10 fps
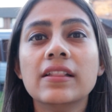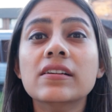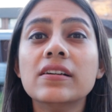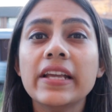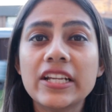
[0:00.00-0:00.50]

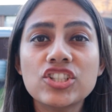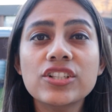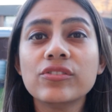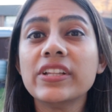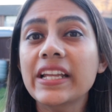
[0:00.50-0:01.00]
the
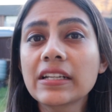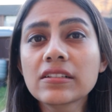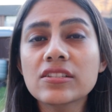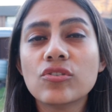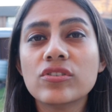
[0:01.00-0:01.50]
Asian or the
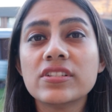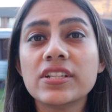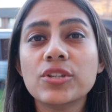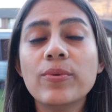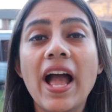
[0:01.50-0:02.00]
Indian stores
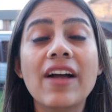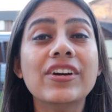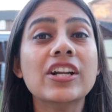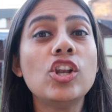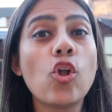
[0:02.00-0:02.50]
that you have
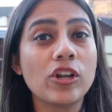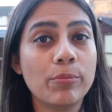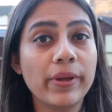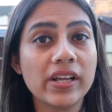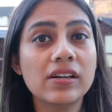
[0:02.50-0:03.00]
are a lot
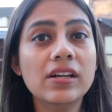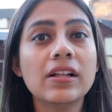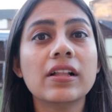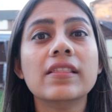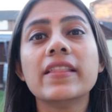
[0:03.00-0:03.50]
bigger
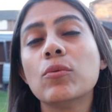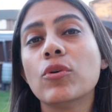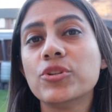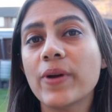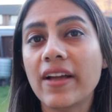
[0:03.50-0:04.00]
than
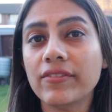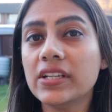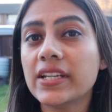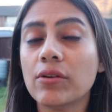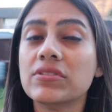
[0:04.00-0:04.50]
what you have
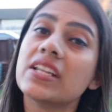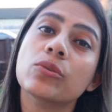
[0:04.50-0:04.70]
in towns.